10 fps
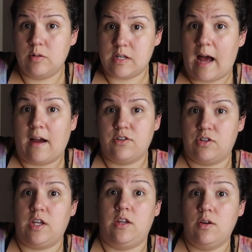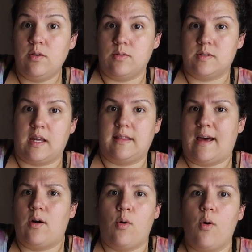to actually use, like
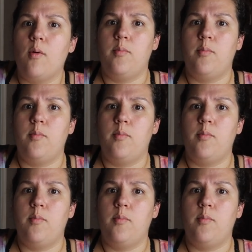that whole